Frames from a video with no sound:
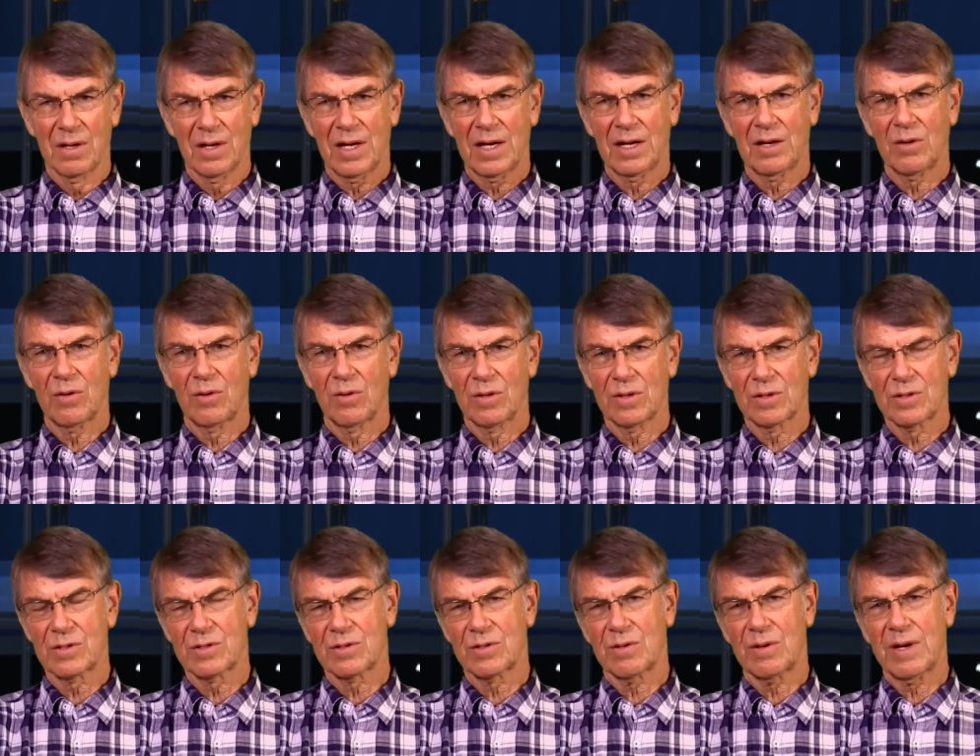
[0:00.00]
and
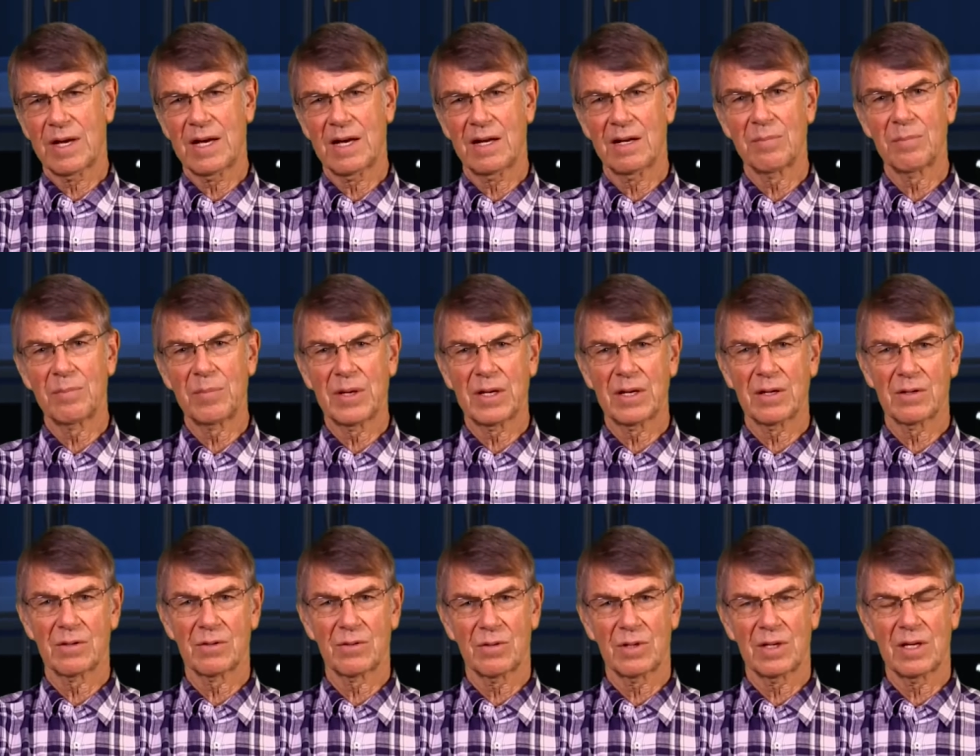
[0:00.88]
also
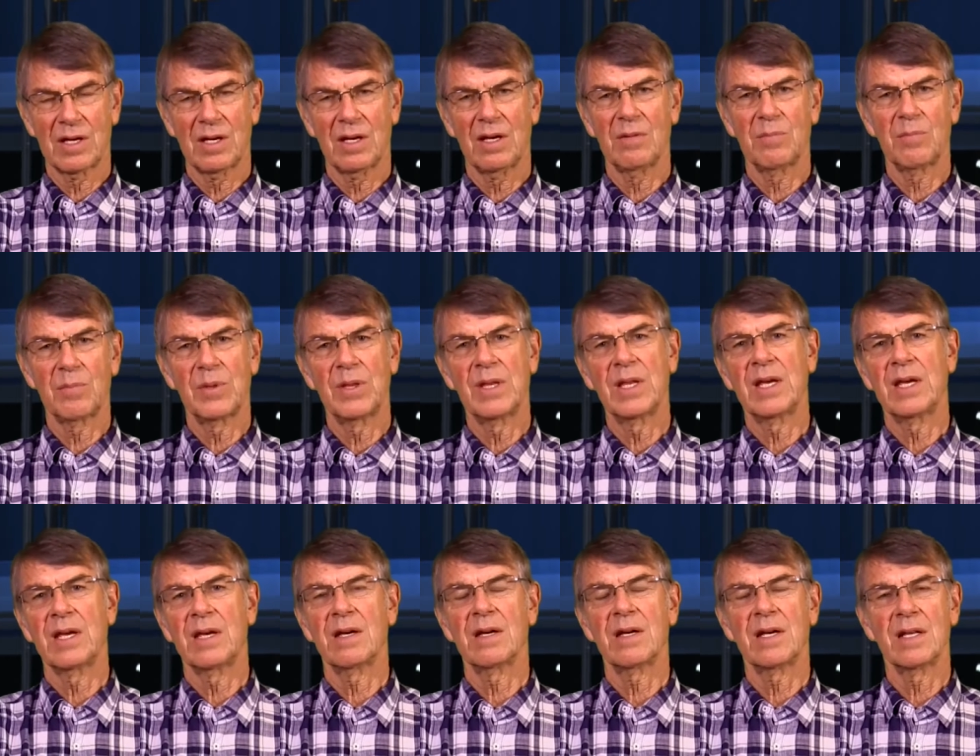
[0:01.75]
helping to keep
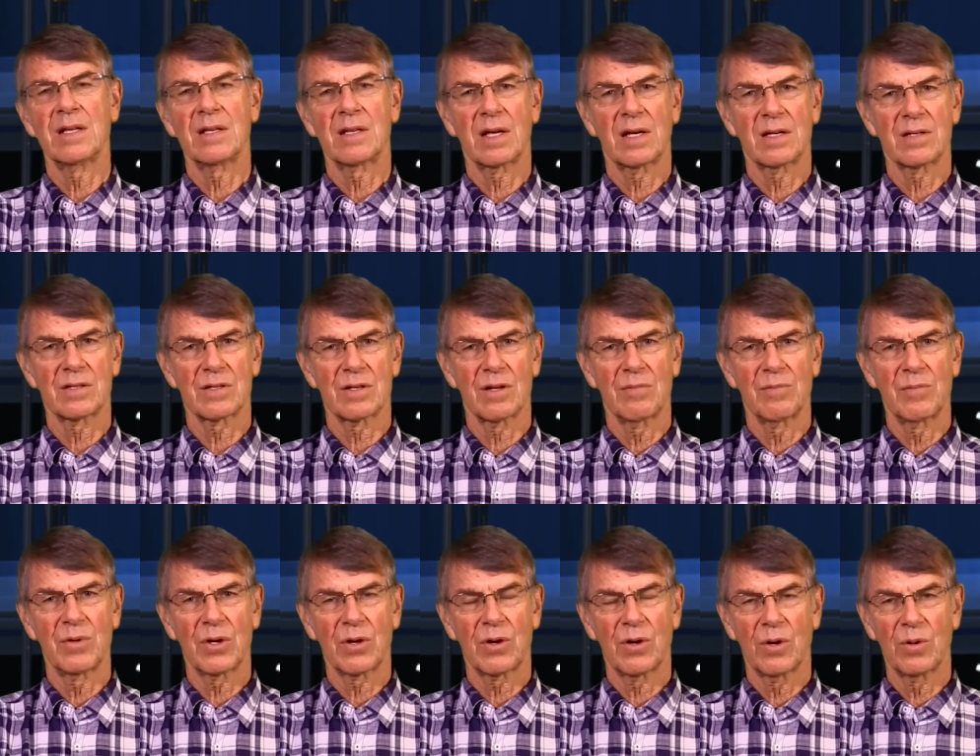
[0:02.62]
the intestinal
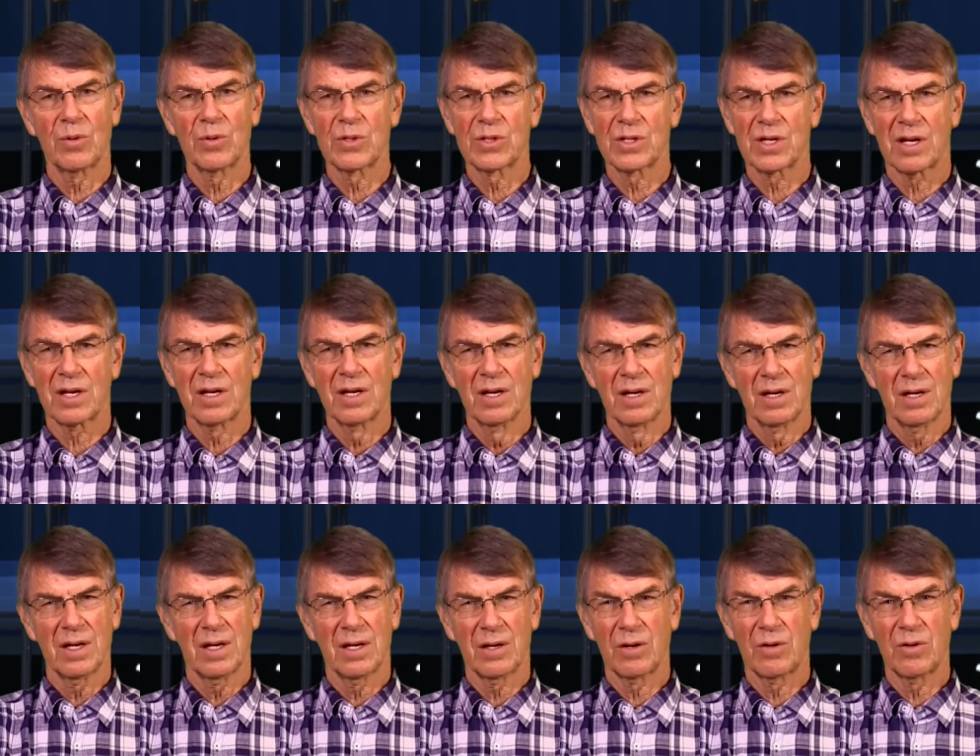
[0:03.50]
mucosa
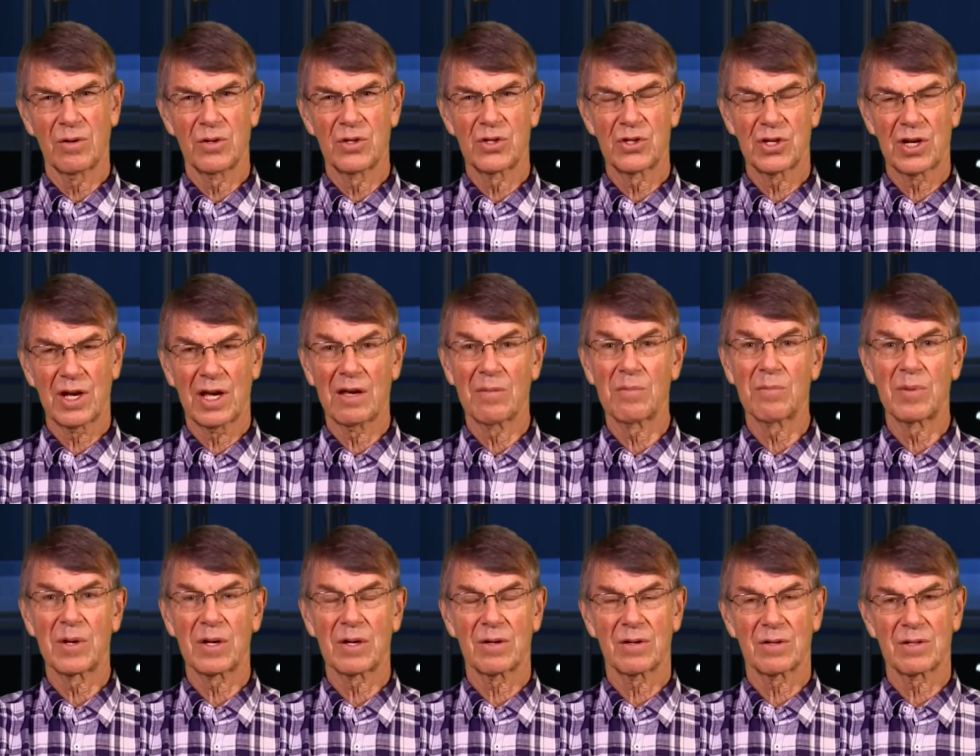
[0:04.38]
in good shape,
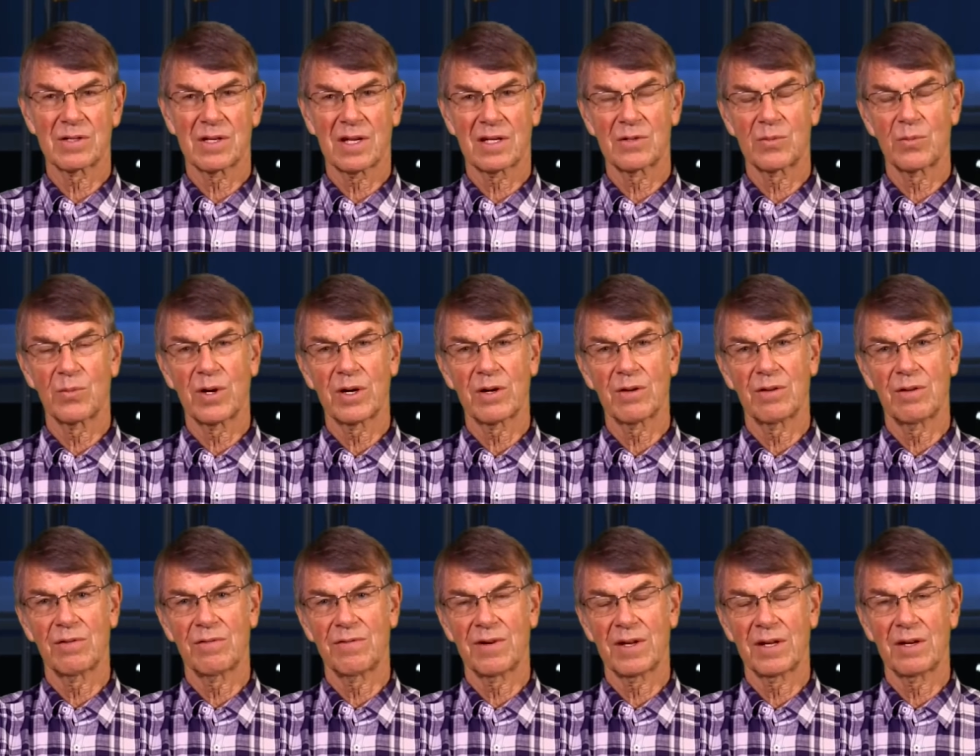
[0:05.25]
because that's one of
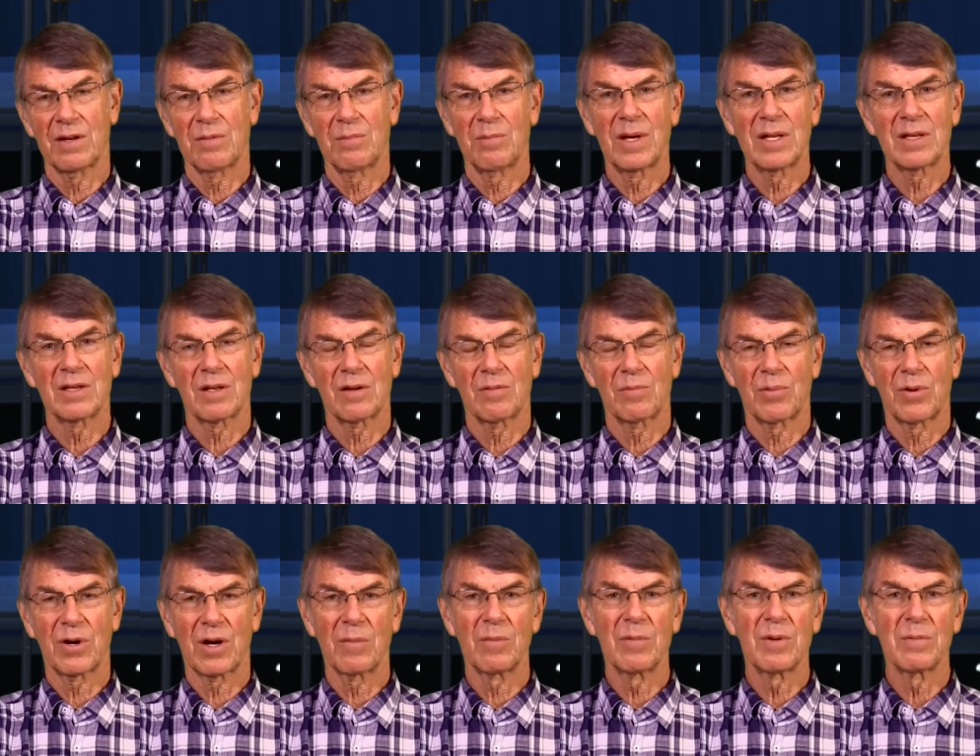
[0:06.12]
the fundamental
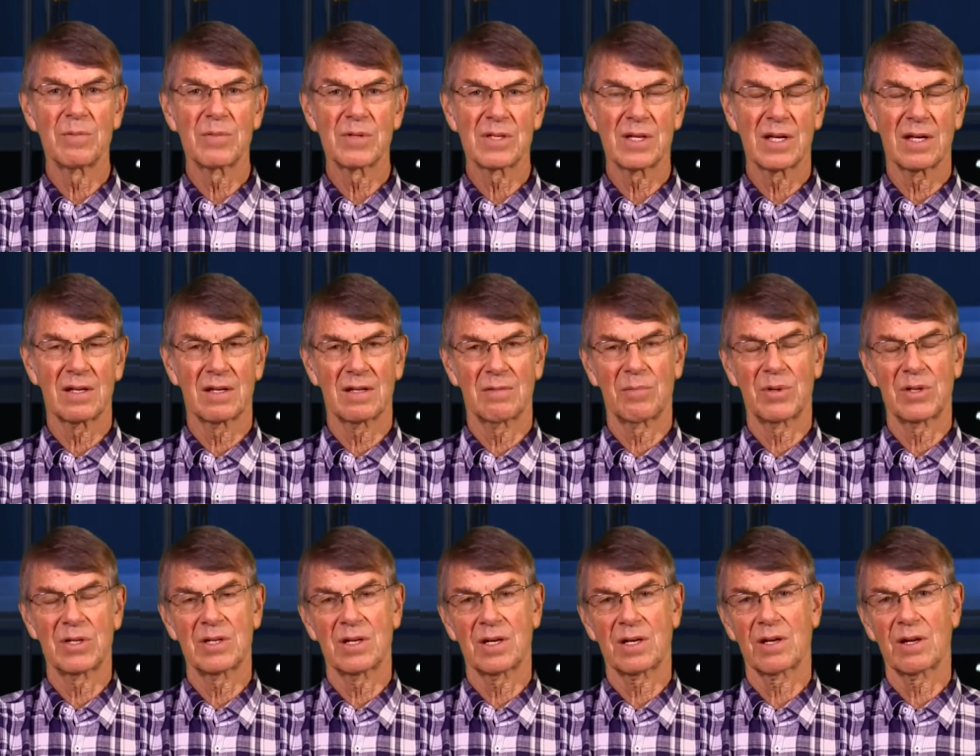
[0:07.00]
problems, in
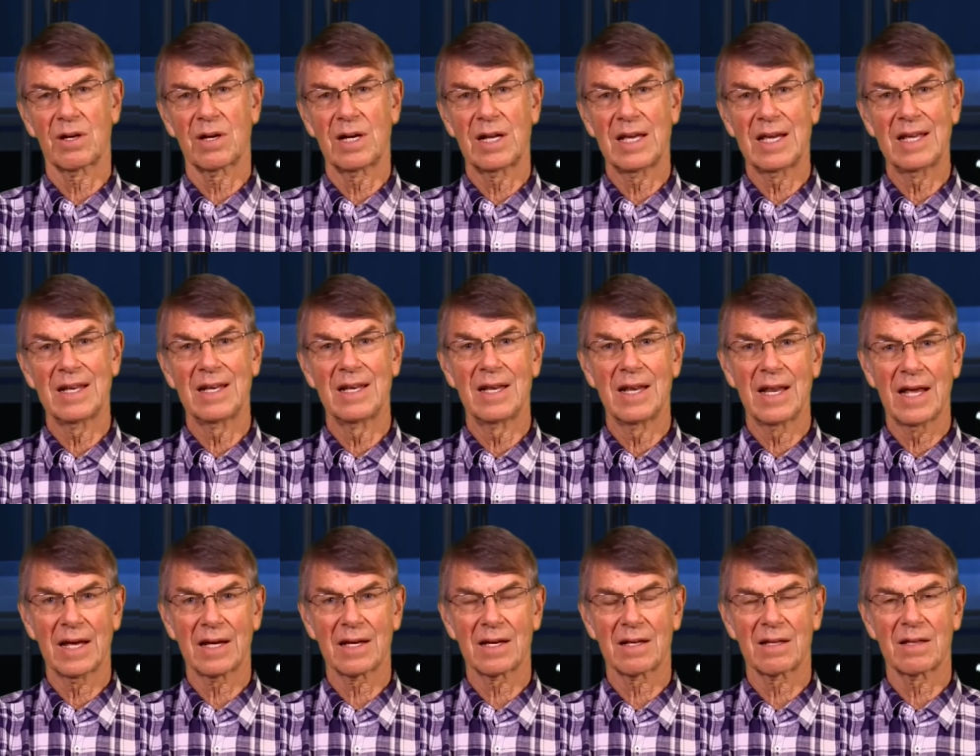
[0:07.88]
particularly in
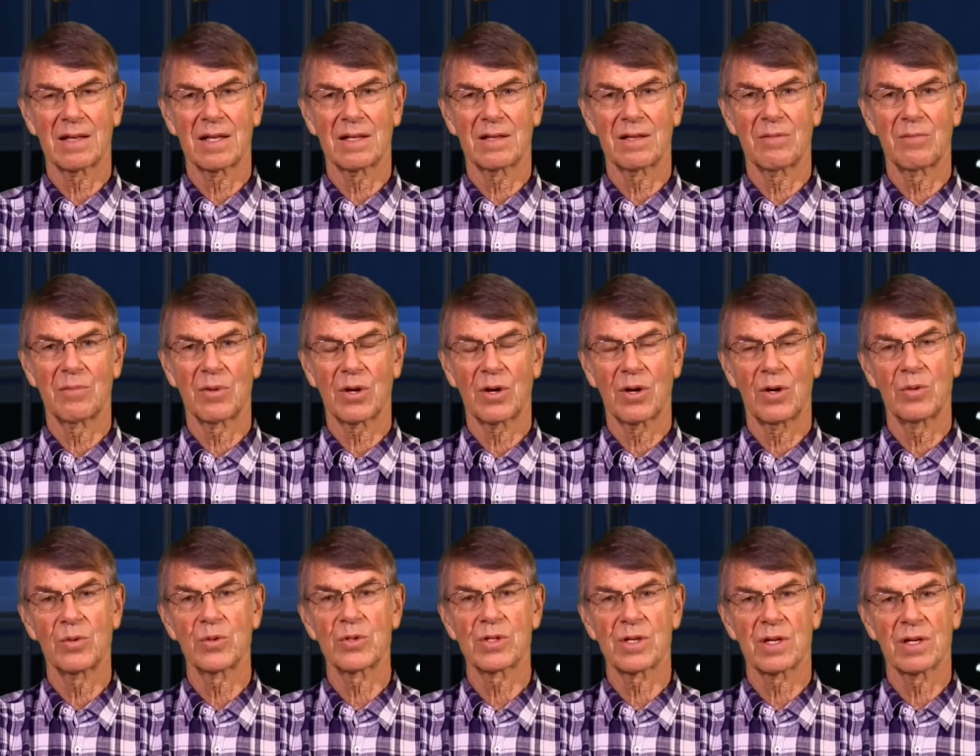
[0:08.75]
NEC, that the
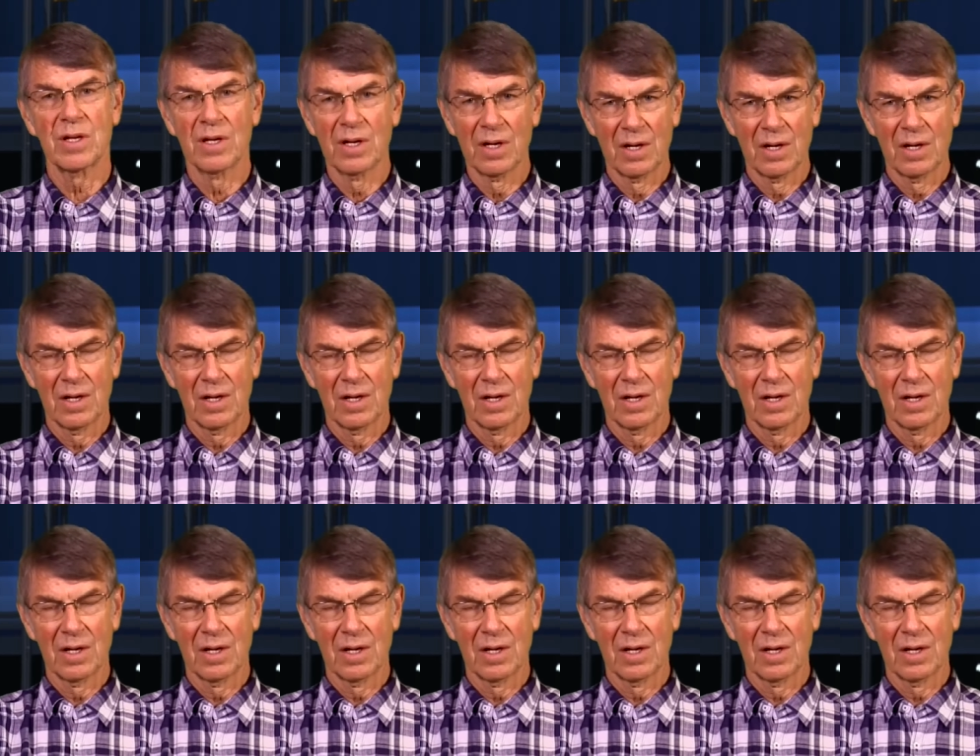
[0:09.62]
mucosa